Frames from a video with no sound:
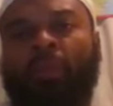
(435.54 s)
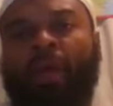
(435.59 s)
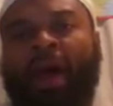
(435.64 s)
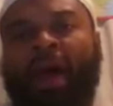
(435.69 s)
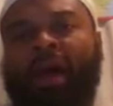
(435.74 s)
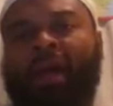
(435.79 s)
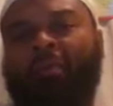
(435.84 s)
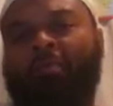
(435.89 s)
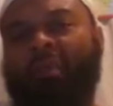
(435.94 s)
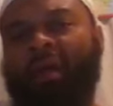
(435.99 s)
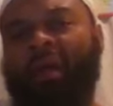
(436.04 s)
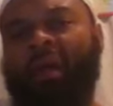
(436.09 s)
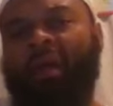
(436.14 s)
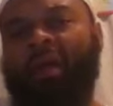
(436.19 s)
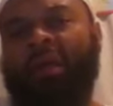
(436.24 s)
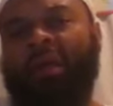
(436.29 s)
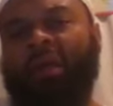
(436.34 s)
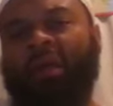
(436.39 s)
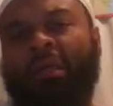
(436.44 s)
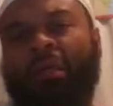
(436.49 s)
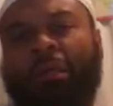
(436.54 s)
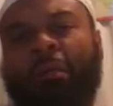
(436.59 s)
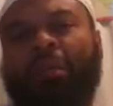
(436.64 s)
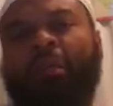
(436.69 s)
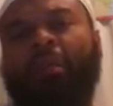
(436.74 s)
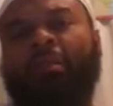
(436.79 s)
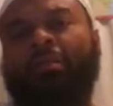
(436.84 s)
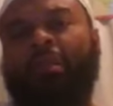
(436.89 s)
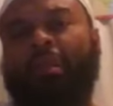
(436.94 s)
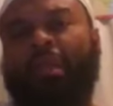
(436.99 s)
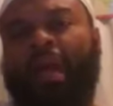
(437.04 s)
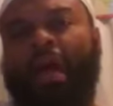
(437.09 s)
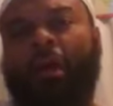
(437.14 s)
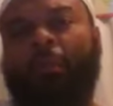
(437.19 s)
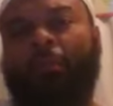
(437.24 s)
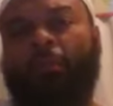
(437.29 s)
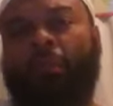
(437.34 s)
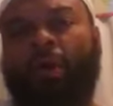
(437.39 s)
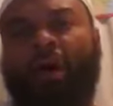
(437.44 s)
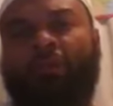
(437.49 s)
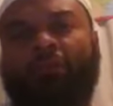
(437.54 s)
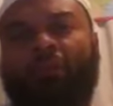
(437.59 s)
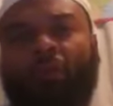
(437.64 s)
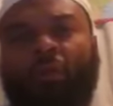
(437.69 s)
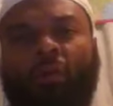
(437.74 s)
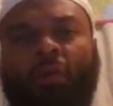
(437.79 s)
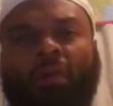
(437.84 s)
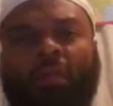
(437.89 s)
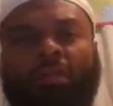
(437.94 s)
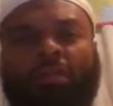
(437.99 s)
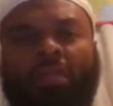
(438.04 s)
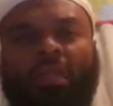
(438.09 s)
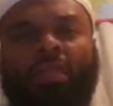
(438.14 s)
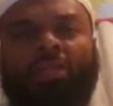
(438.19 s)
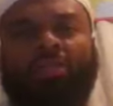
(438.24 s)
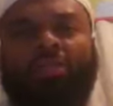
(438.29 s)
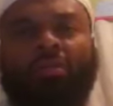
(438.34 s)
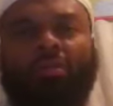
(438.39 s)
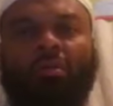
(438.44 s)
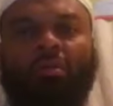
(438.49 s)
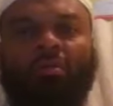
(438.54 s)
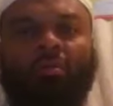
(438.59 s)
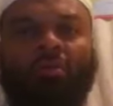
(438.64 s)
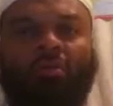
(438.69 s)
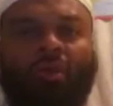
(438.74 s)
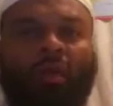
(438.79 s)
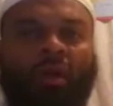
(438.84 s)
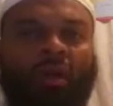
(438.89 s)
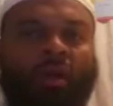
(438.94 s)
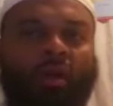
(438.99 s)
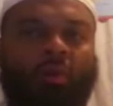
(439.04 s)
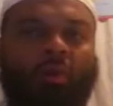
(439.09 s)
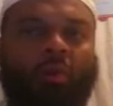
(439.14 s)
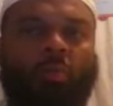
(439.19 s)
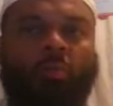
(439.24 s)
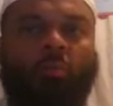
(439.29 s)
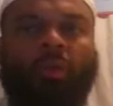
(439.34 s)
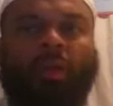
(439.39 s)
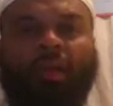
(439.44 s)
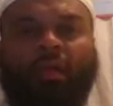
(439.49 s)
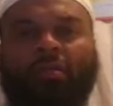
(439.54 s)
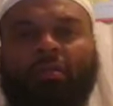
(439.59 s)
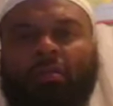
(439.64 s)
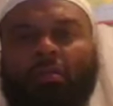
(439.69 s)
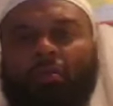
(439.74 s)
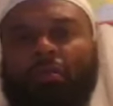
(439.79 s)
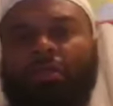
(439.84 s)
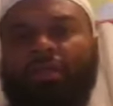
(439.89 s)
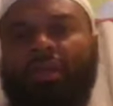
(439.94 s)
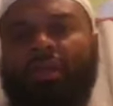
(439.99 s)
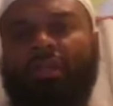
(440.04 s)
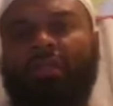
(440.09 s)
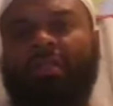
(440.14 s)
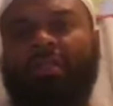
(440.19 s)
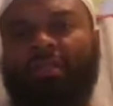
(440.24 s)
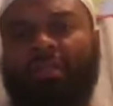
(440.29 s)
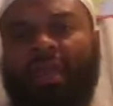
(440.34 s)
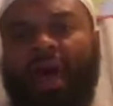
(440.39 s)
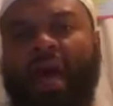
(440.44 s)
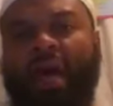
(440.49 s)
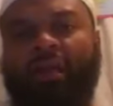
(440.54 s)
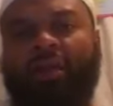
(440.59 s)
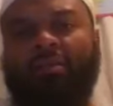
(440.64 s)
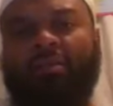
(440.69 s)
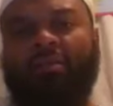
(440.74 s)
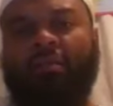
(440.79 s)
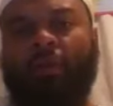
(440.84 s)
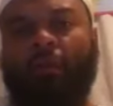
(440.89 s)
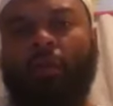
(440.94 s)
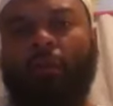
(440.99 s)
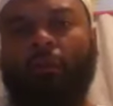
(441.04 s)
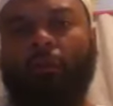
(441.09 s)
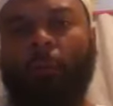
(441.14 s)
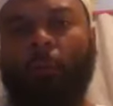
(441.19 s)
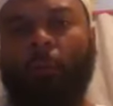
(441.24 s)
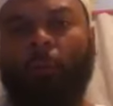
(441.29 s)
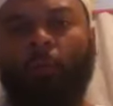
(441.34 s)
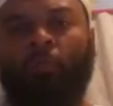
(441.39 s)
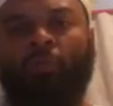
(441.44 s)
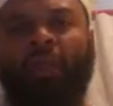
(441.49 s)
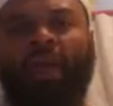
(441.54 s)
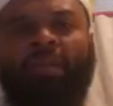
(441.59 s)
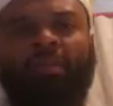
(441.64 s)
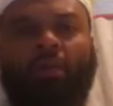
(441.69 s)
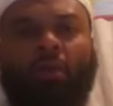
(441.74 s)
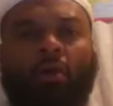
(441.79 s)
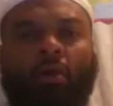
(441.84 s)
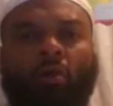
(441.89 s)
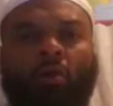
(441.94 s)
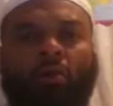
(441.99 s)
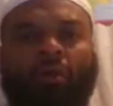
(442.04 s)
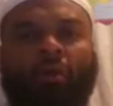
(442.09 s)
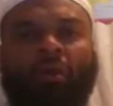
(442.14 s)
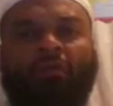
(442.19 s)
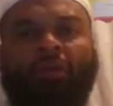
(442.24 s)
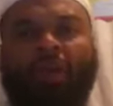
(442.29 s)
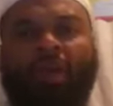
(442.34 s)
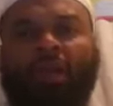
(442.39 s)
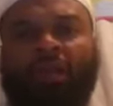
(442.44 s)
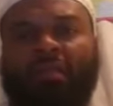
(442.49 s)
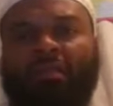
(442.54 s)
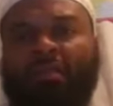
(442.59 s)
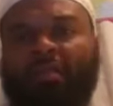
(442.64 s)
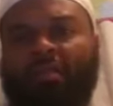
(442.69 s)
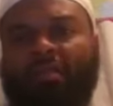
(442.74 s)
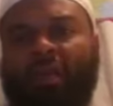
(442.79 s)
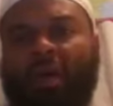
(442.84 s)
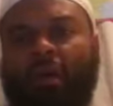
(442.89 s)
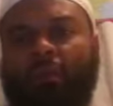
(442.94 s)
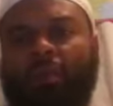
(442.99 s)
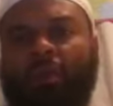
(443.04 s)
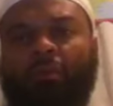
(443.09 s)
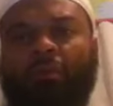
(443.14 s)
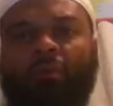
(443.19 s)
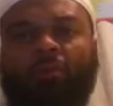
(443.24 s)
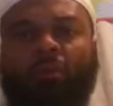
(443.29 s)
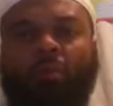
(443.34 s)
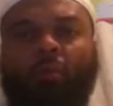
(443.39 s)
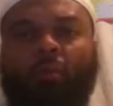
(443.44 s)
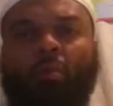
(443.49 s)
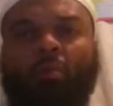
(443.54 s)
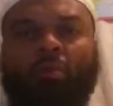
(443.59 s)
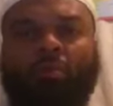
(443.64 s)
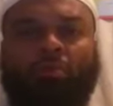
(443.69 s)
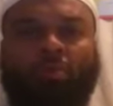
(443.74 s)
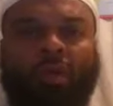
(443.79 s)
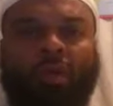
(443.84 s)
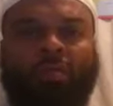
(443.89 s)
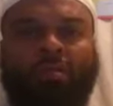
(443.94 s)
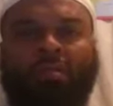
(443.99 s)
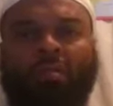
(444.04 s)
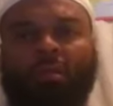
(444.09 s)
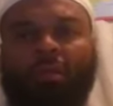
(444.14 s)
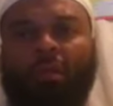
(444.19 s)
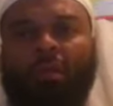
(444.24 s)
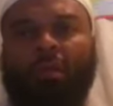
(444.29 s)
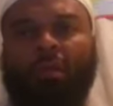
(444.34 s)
IMA is a non-profit organization with unincorporated association status as a holding of El-Ittisam Irrevocable Trust,